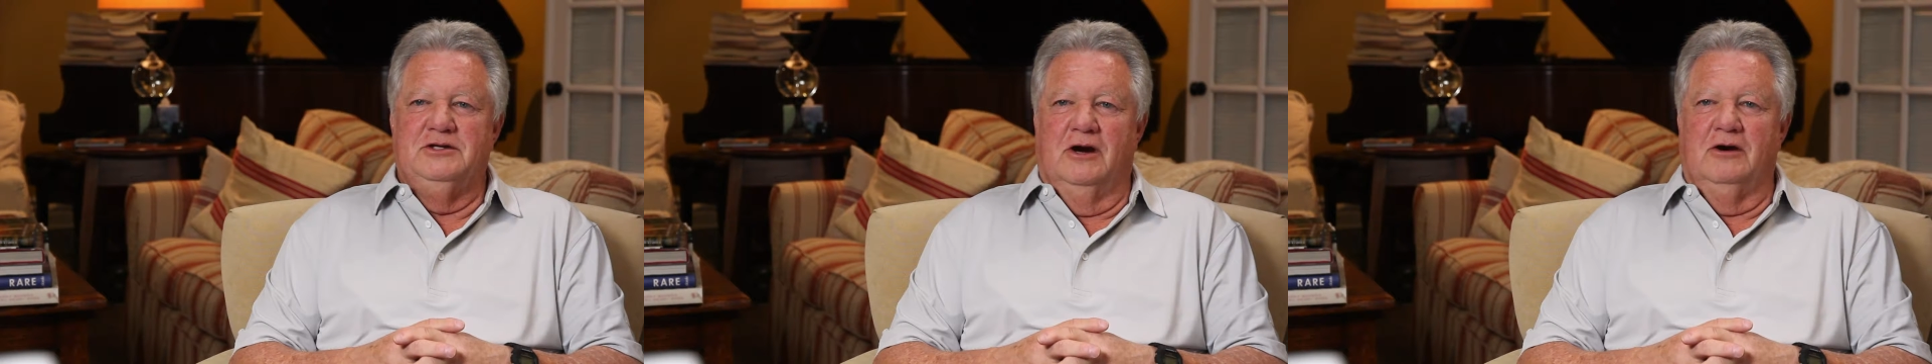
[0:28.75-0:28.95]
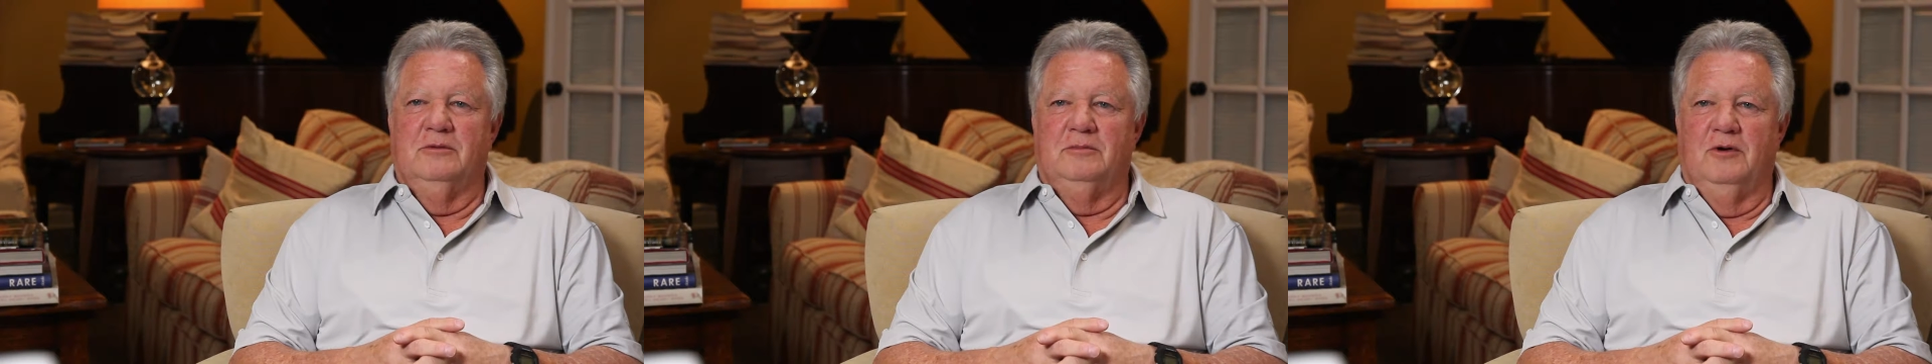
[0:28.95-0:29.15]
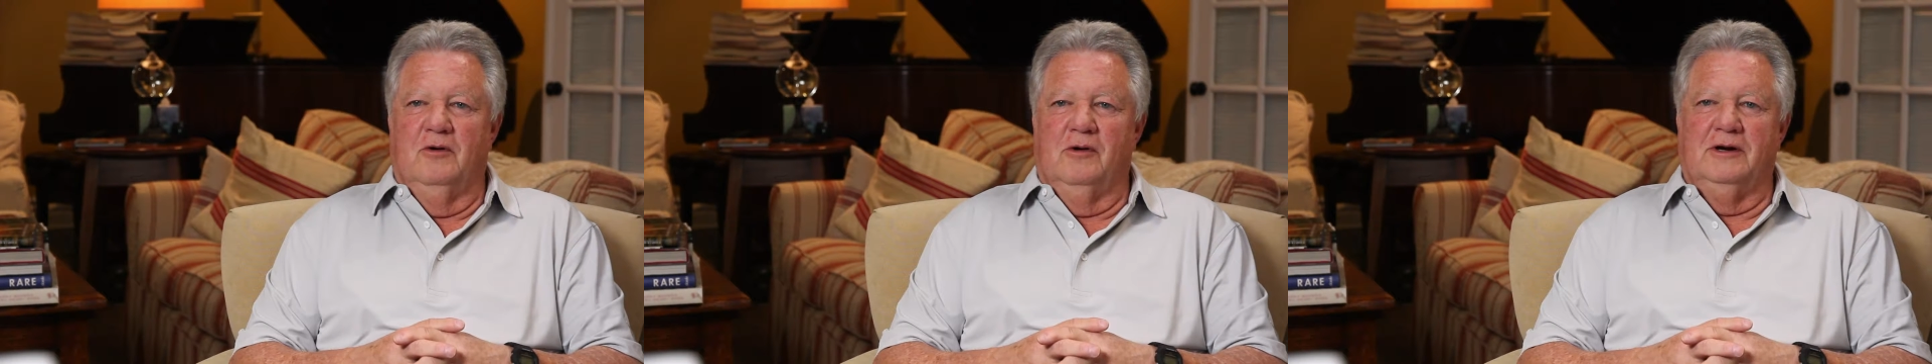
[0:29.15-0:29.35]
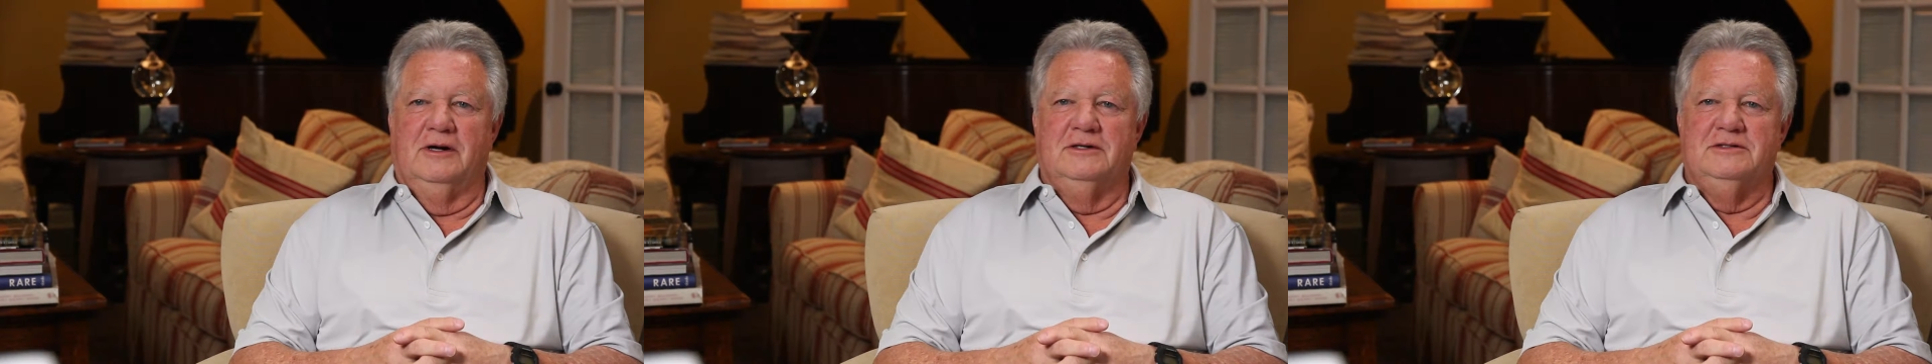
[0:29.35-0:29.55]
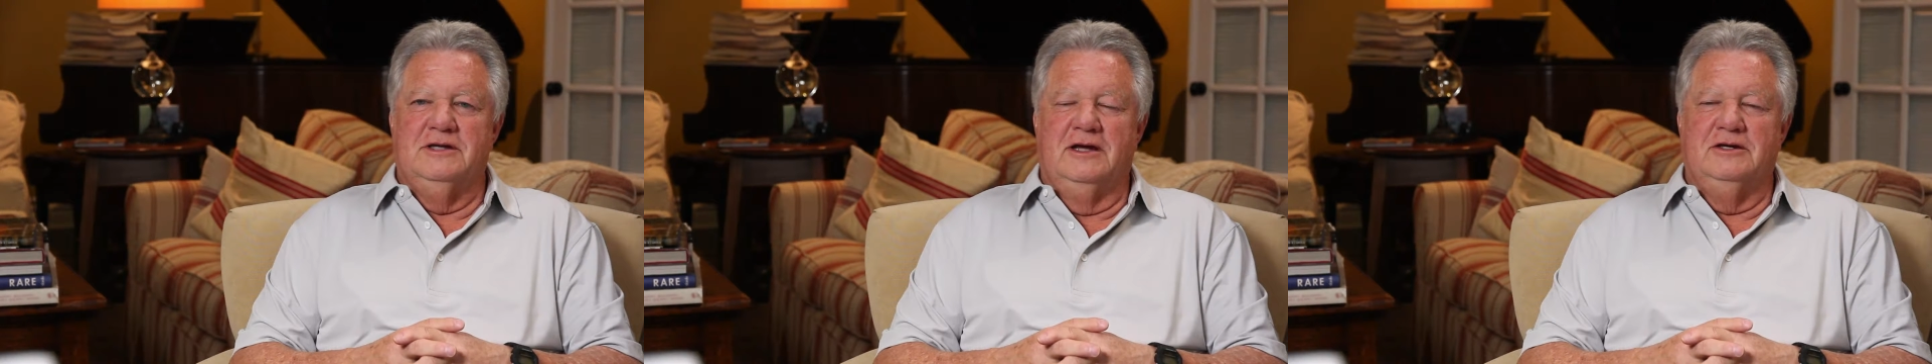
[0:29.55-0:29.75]
charitable
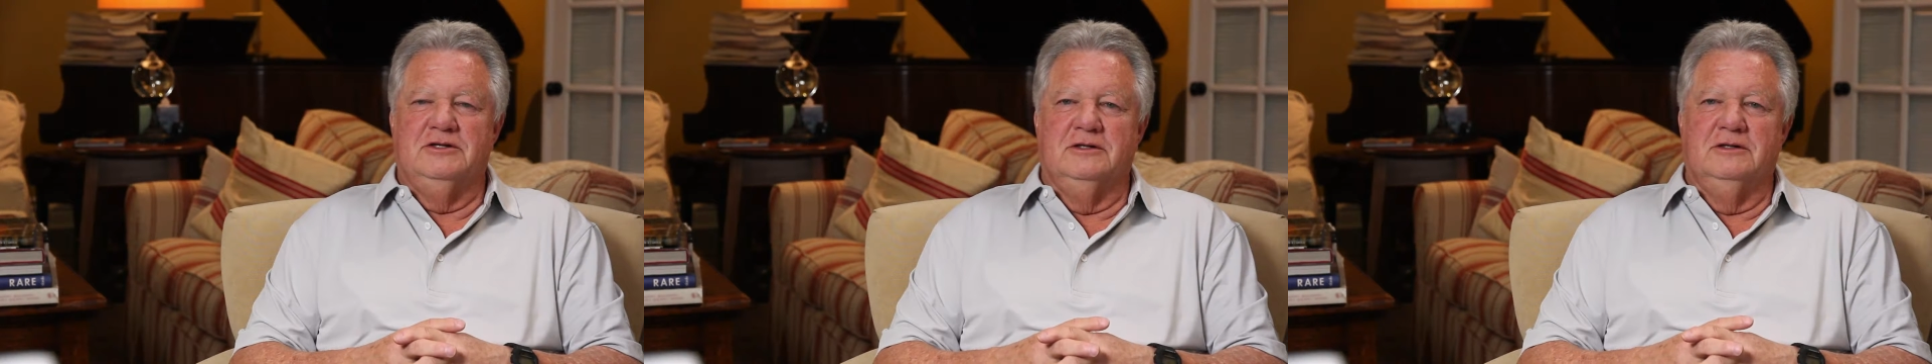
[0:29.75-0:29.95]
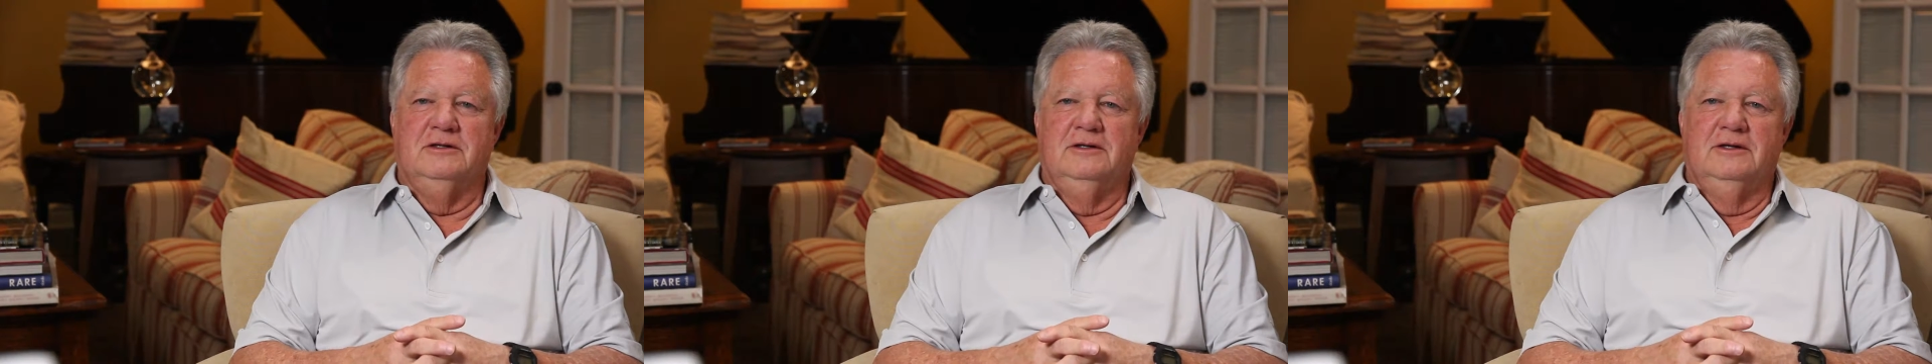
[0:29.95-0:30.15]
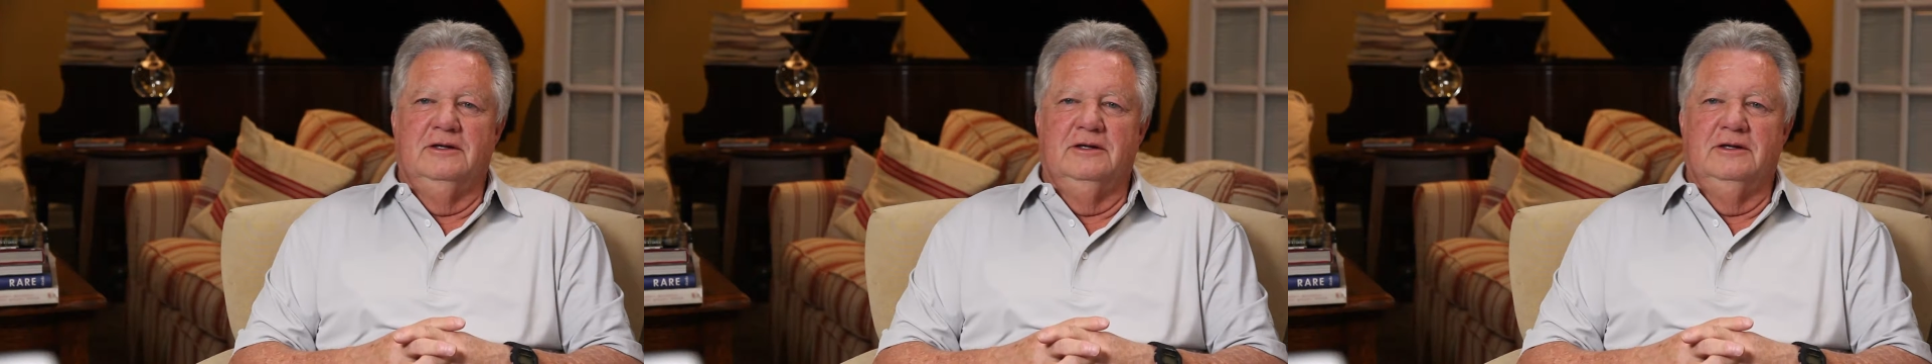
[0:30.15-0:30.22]
organization